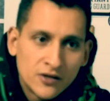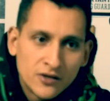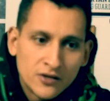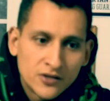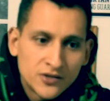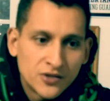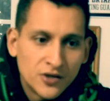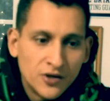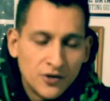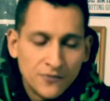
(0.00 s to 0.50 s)

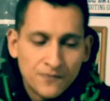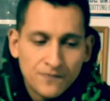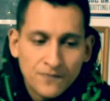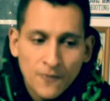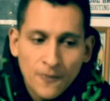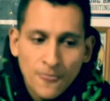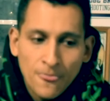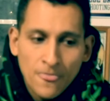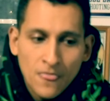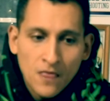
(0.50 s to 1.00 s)
So,
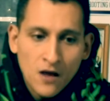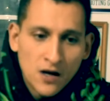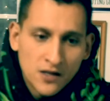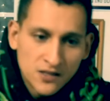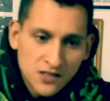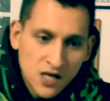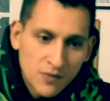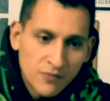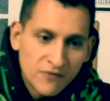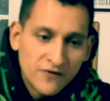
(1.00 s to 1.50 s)
on
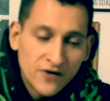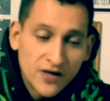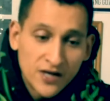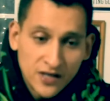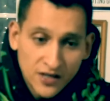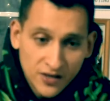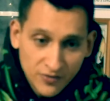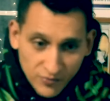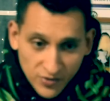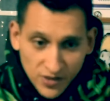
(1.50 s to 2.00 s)
top of
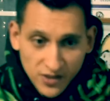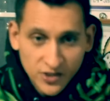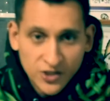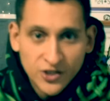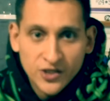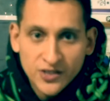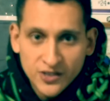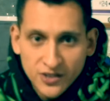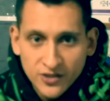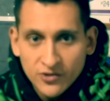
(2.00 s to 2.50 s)
getting a, a
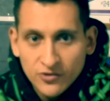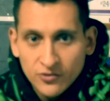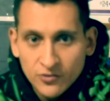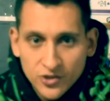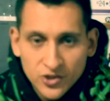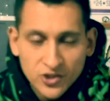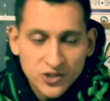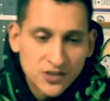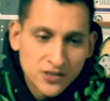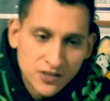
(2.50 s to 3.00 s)
good deal,
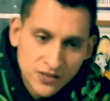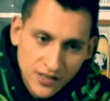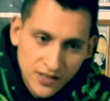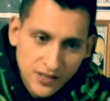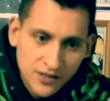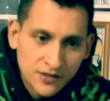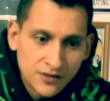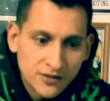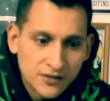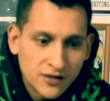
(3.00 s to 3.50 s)
which is like,
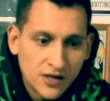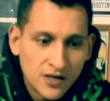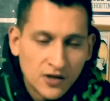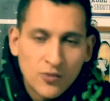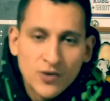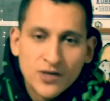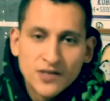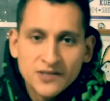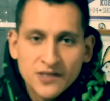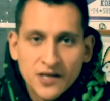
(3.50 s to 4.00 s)
I don't
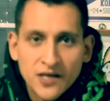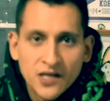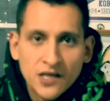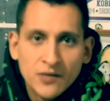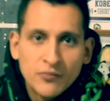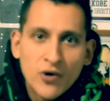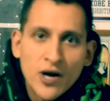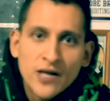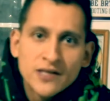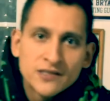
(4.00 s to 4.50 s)
want to say any
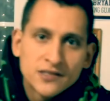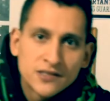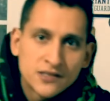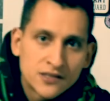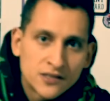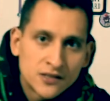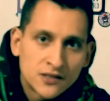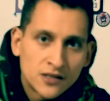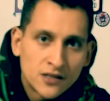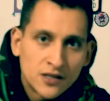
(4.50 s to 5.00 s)

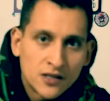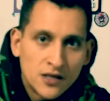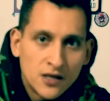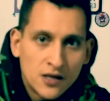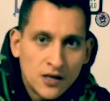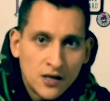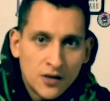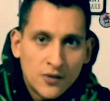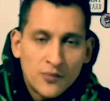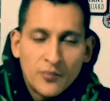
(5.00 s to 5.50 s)
prices,
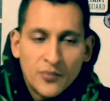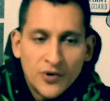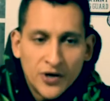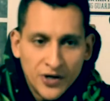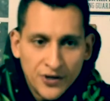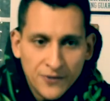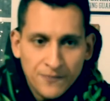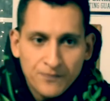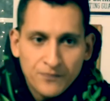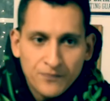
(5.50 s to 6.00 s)
but